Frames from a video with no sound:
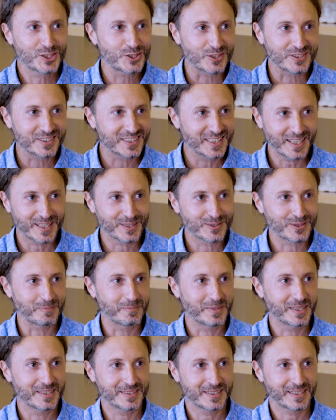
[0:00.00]
is just there. It's
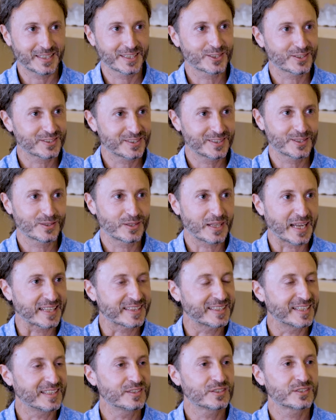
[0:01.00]
amazing. You just need
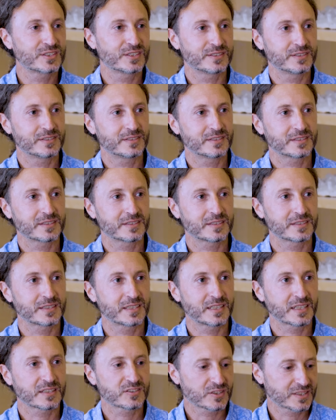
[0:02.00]
attention. Yeah.
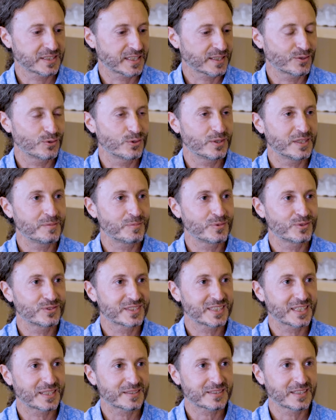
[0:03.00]
like just like your immune
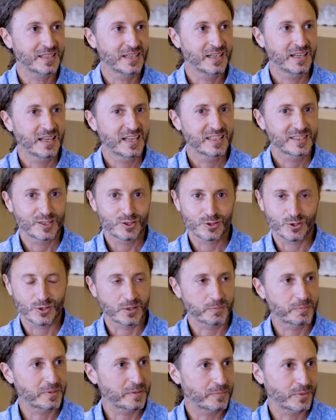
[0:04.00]
cells teach a
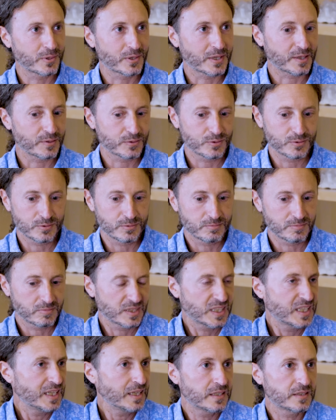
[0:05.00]
lot of people how to
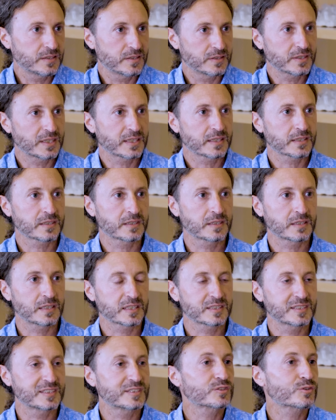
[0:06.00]
kill. You know, like
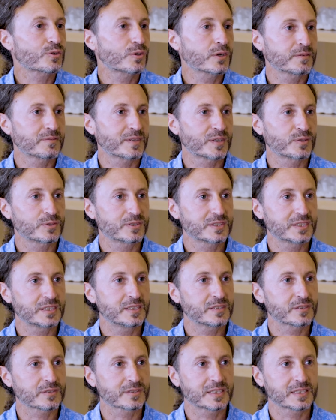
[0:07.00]
like destroy
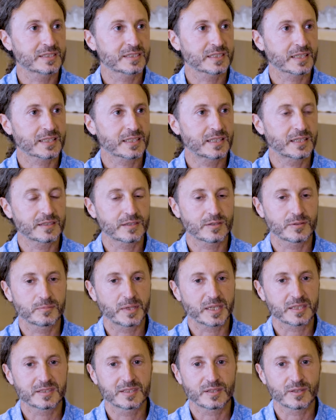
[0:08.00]
viruses or things like that or
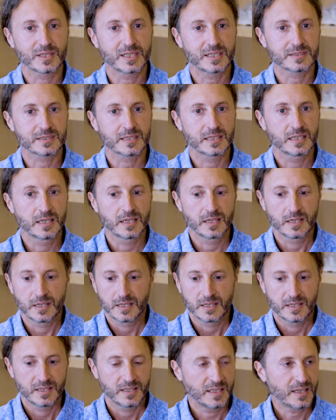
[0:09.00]
bacteria.
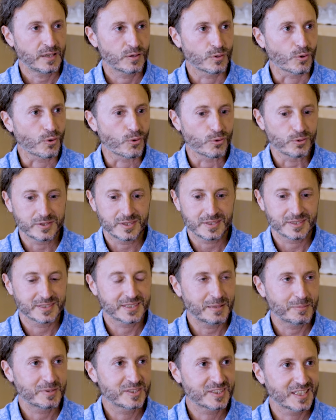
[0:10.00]
Yeah, your whole
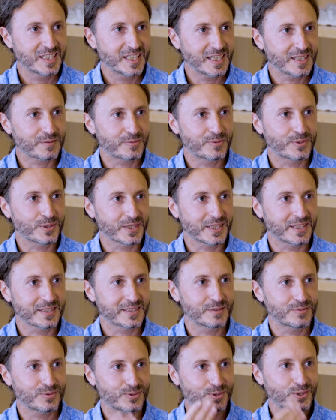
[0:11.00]
system is geared for
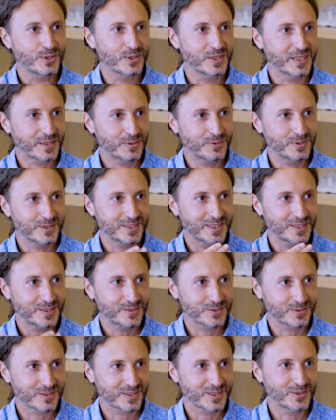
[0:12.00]
that. If you connect with
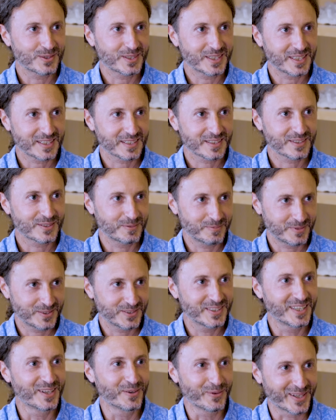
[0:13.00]
it, you say, okay, come
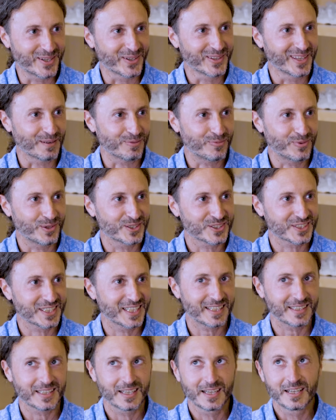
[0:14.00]
on, we're gonna flush yeah.
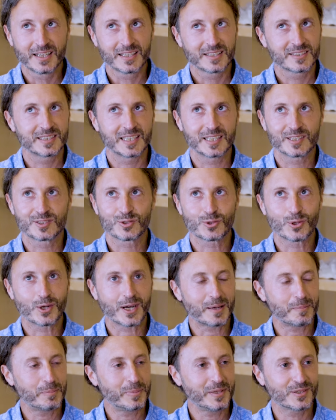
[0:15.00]
that. They're so
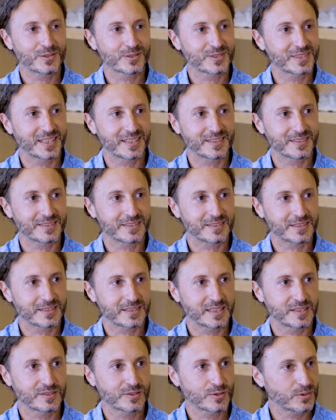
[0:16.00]
happy yourselves,
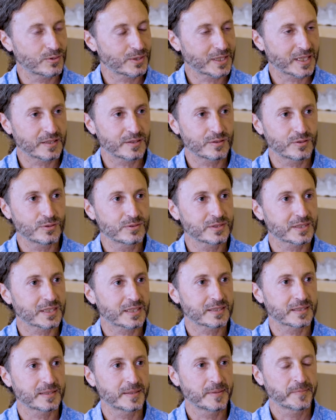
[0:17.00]
and so you can do
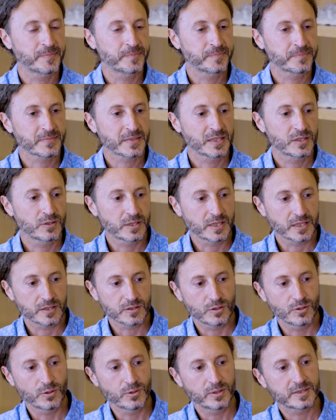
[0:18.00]
that you
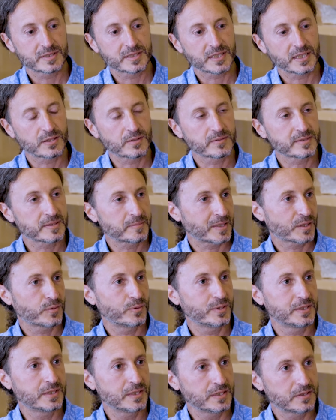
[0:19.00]
can go inside of them like
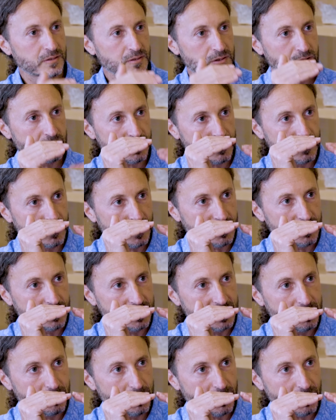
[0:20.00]
we did. You just go at a
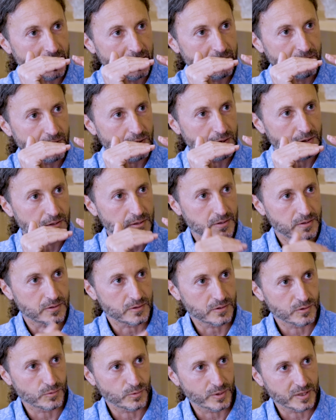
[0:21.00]
deeper level.
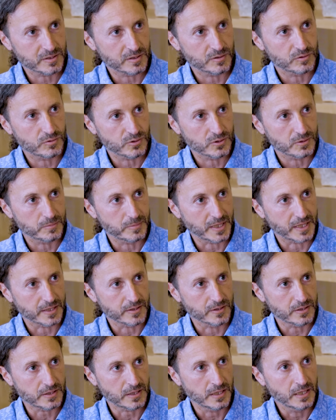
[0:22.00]
No, you went into your
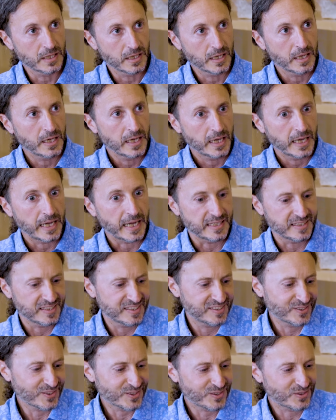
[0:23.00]
bladder, uh-huh. and
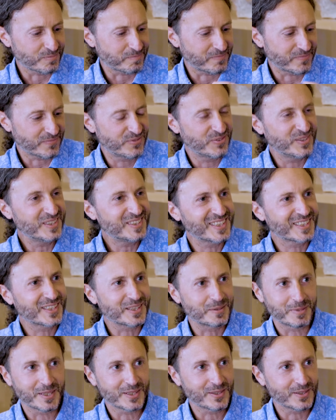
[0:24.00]
it's not your
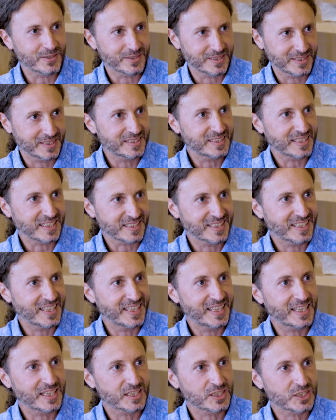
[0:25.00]
physical bladder. It's like the
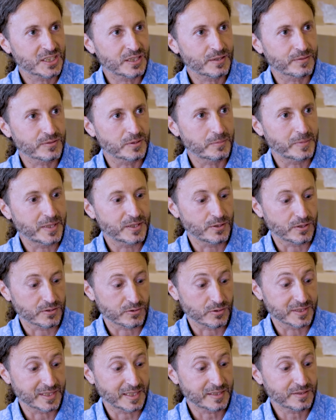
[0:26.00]
energy yeah. of the bladder.
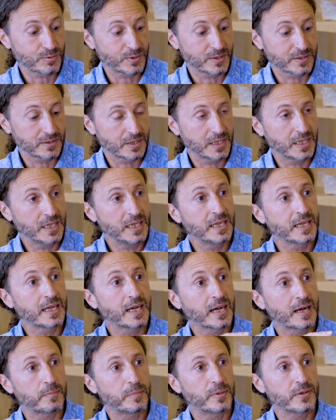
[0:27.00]
So that's when the
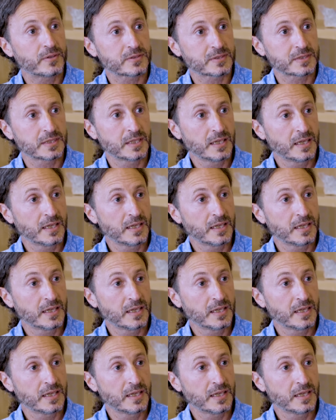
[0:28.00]
healing happens.